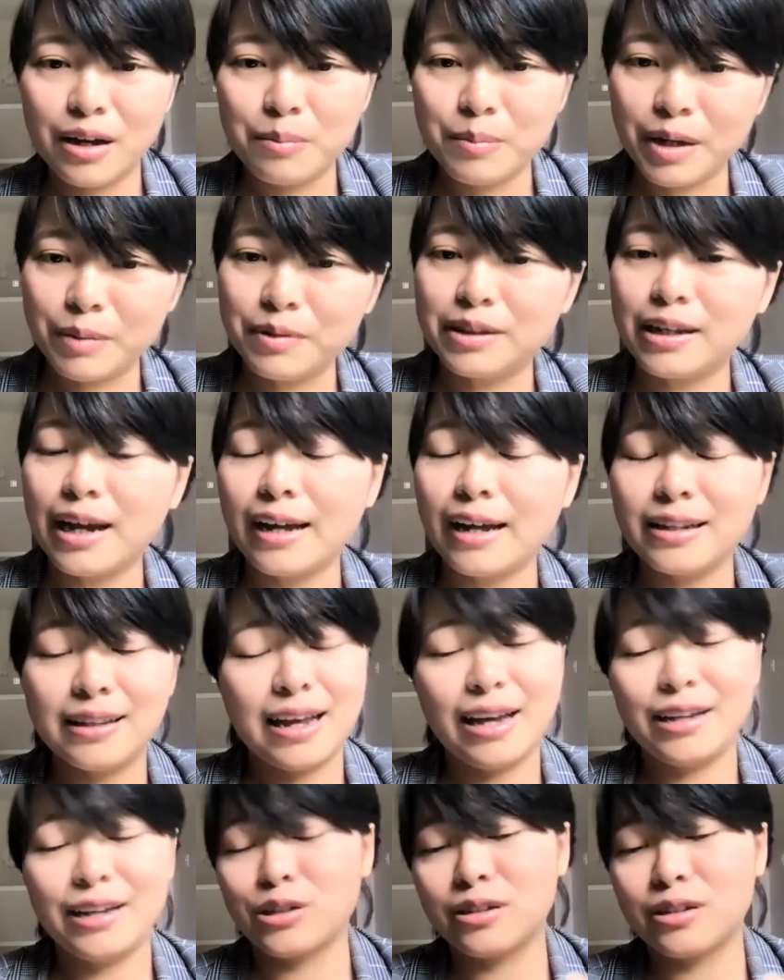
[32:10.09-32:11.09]
Maybe that,
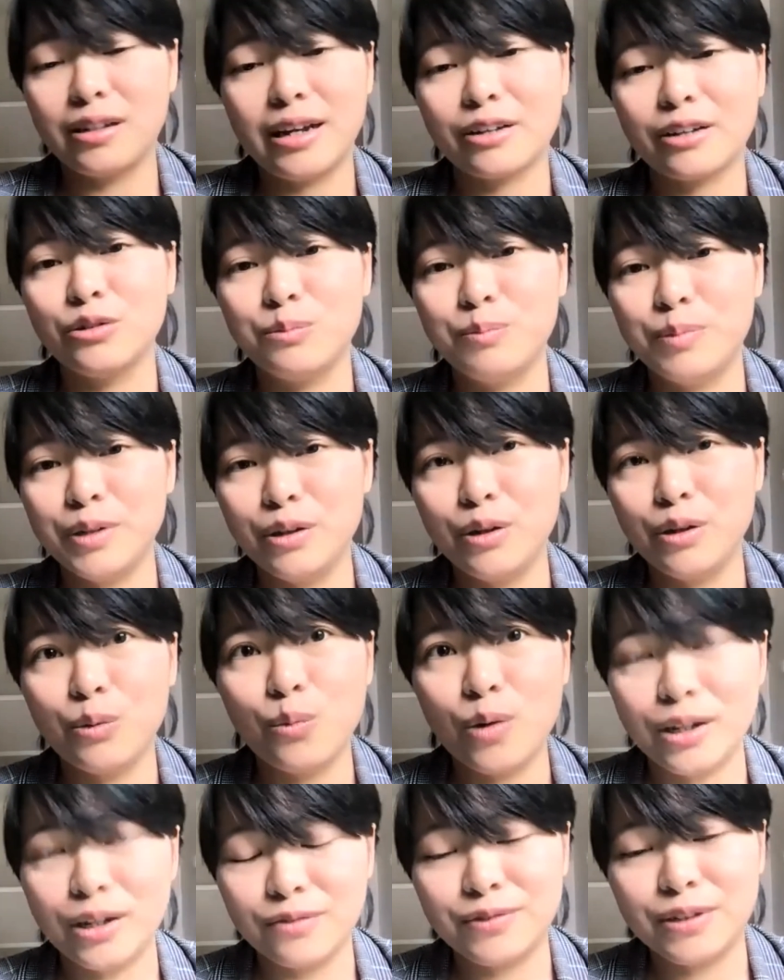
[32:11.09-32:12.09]
that, that could be
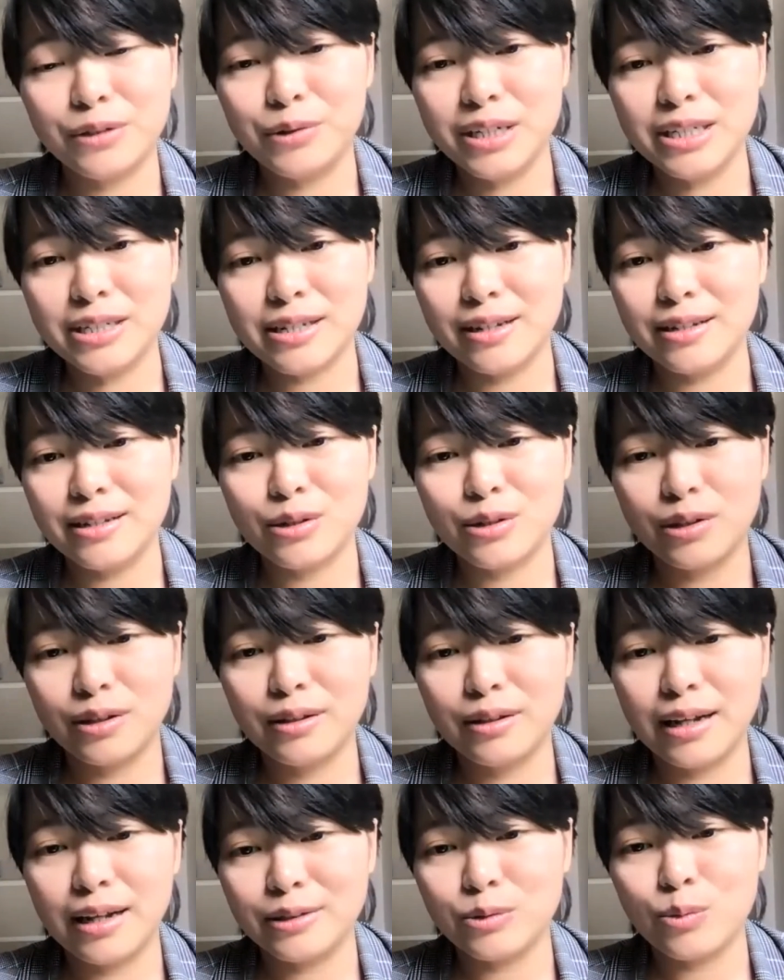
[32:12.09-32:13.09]
one of the reasons
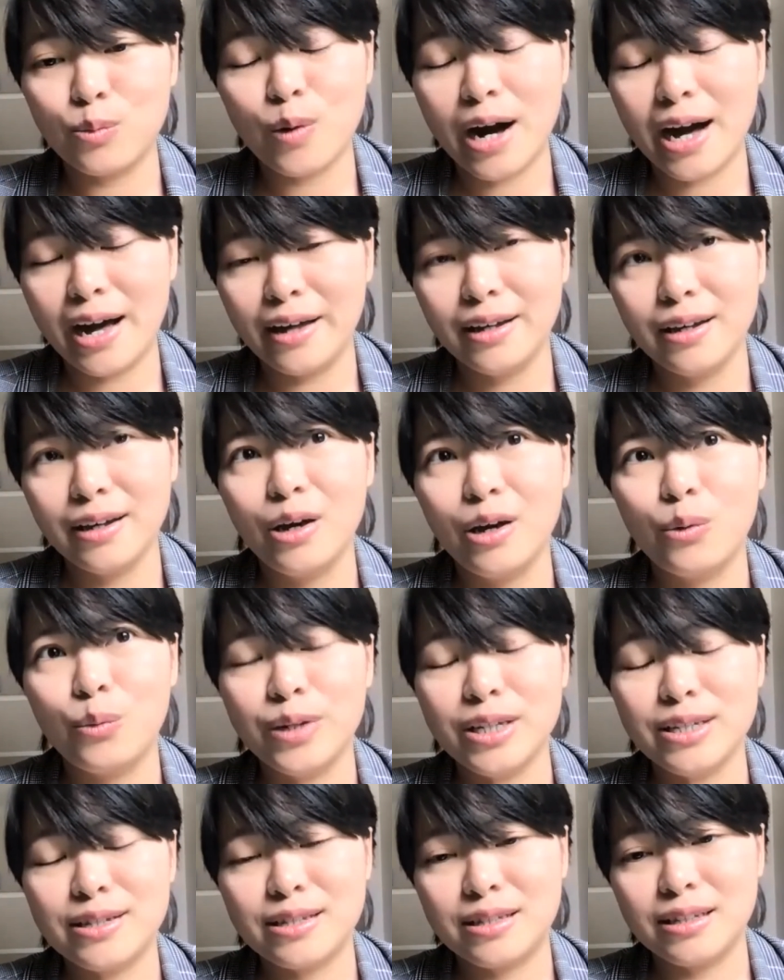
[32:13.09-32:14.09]
that why
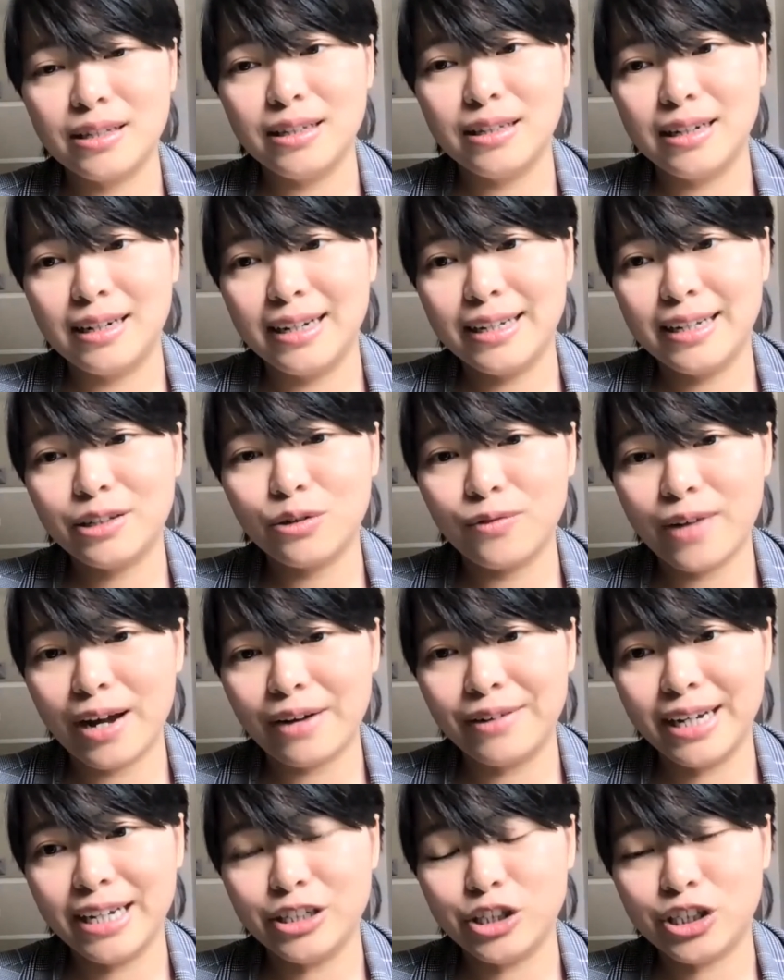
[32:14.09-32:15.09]
we see little
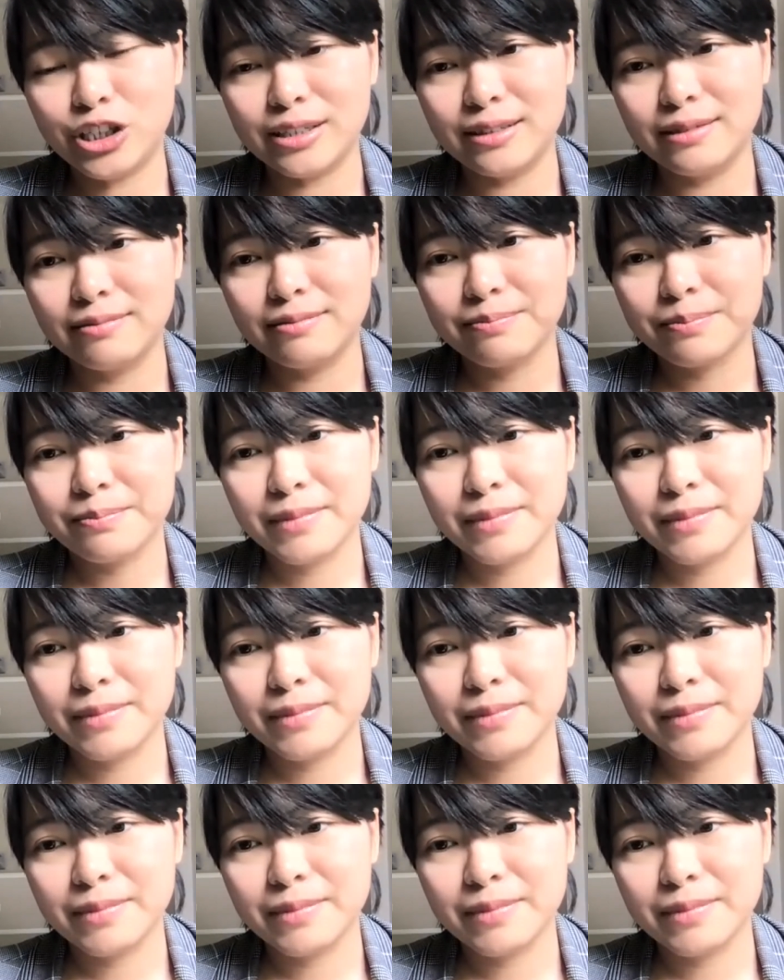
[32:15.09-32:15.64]
variation